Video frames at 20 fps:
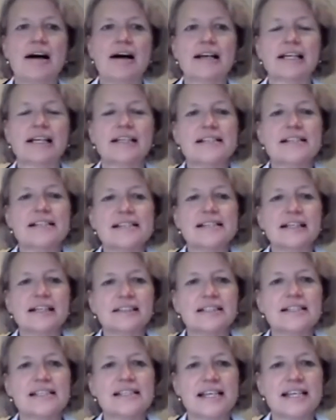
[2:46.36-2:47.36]

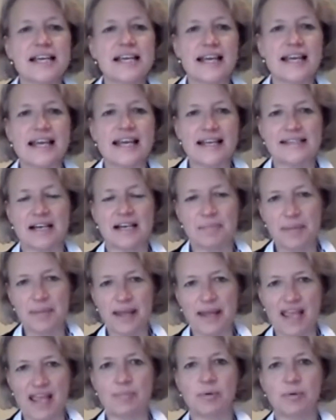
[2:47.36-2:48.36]
Consultancy is a
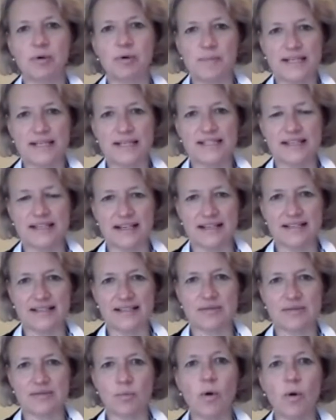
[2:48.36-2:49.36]
people
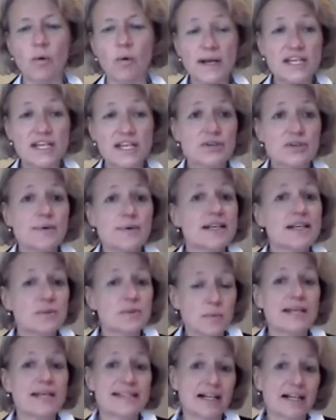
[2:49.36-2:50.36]
business. What we do is
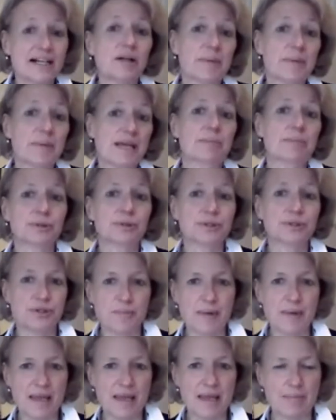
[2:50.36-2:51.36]
we sell people
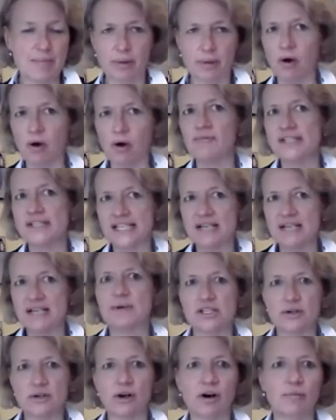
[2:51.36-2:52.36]
to people. Obviously, we
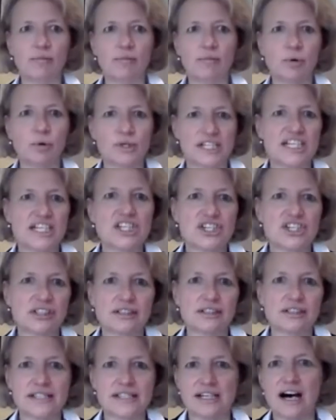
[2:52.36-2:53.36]
do a lot more
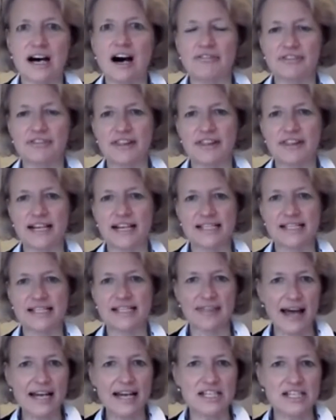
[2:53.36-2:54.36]
digital stuff and things
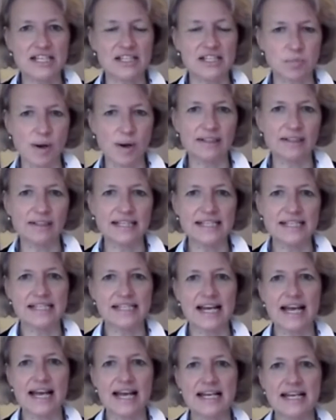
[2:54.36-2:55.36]
like that as well these
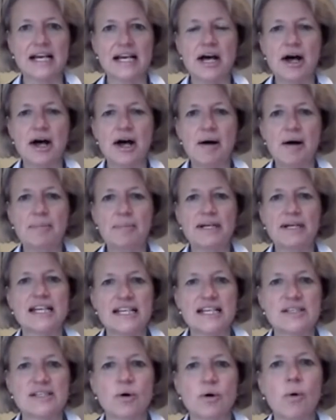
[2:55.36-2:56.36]
days, but it
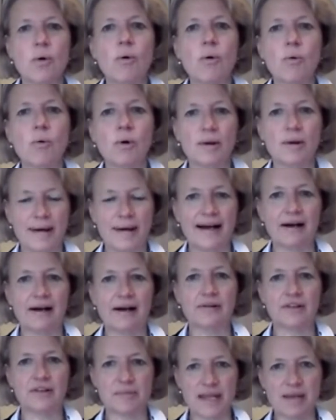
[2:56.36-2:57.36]
is all
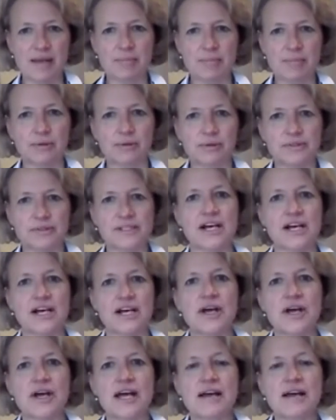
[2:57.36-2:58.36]
about the people. So
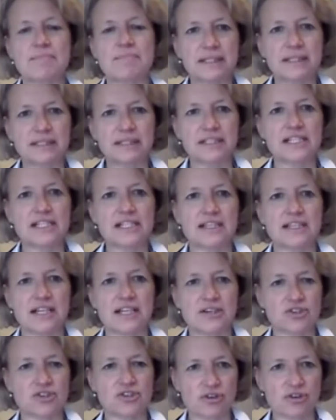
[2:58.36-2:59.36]
building
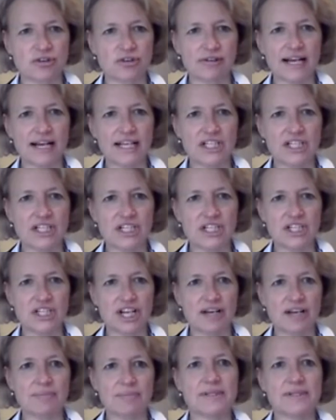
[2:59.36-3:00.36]
those strong
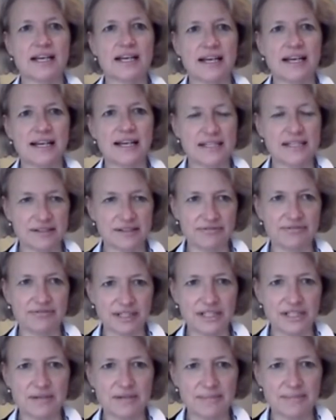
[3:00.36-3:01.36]
relationships is a
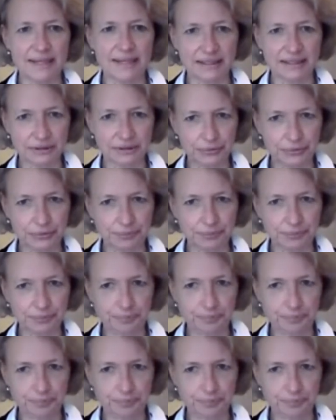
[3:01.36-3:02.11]
fundamental.